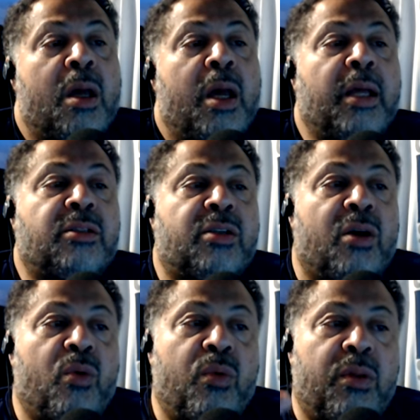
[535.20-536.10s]
And
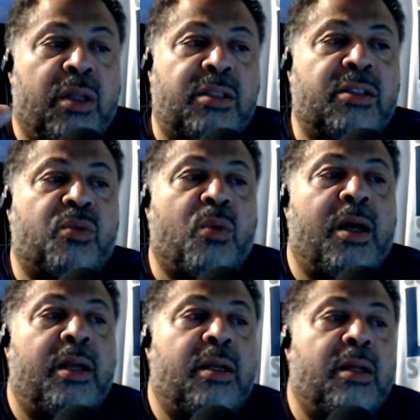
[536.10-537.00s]
so this is
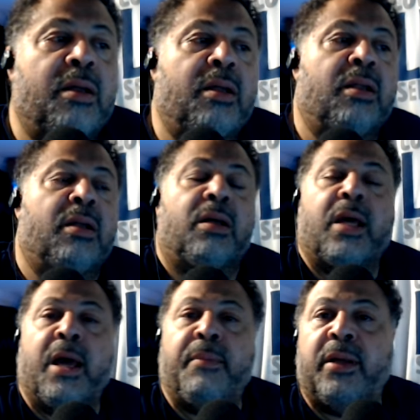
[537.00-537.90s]
what
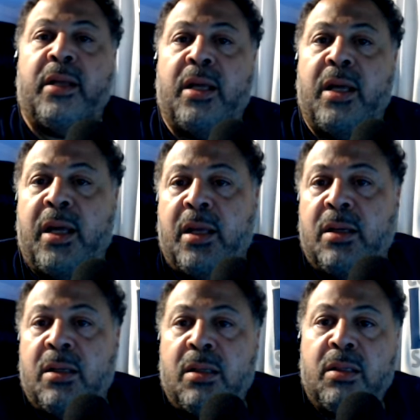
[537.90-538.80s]
Emmitt
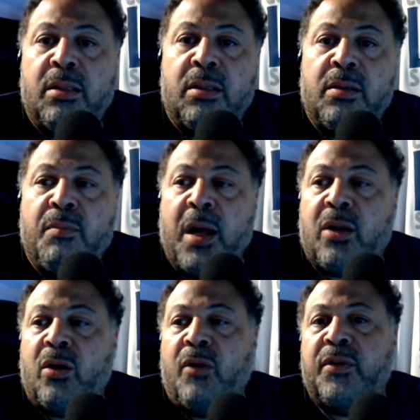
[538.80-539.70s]
and
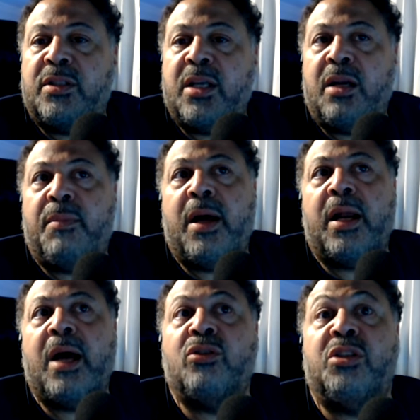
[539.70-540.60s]
Michael Irvin said about
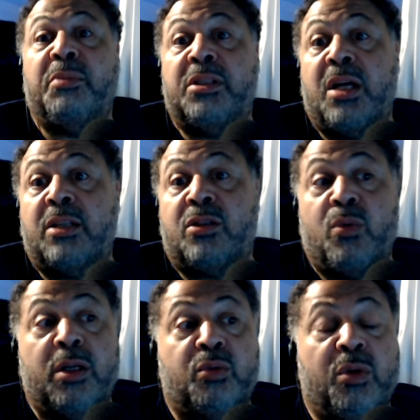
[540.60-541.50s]
how Jimmy Johnson
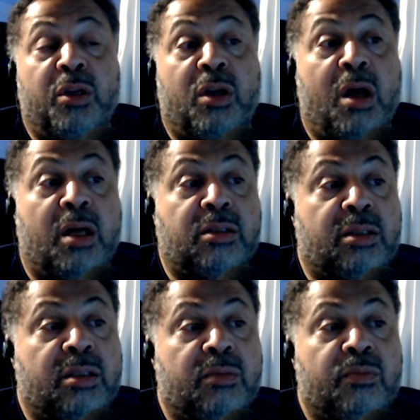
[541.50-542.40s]
was when you lost.